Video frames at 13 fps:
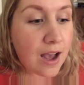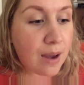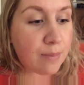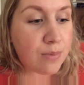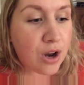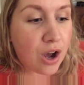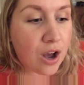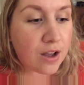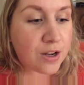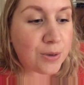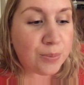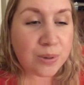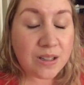I'm
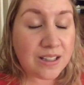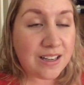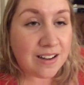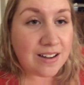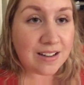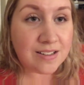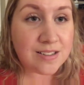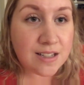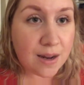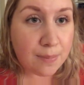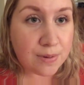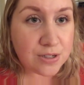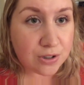not completely against
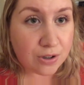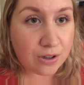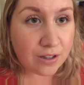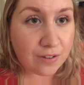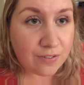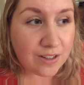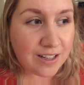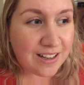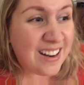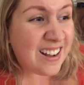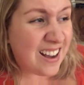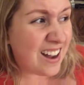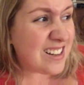an epidural if
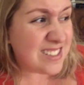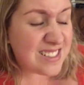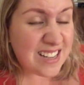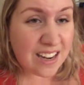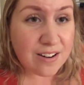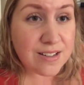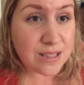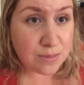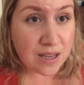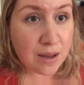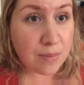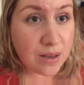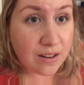needed. It kind of scares
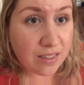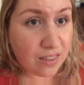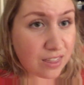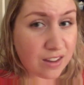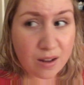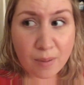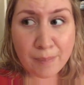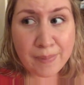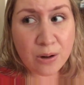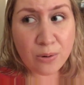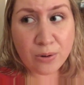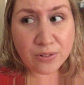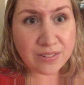me. I mean, think a
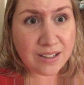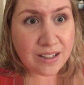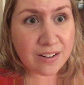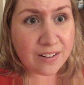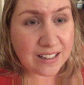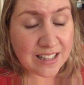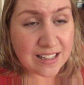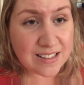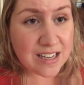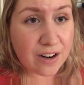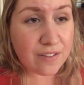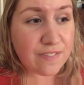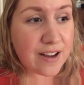big old needle like that
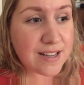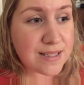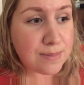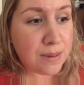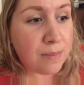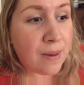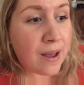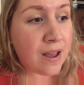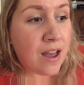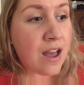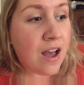terrifies me. But,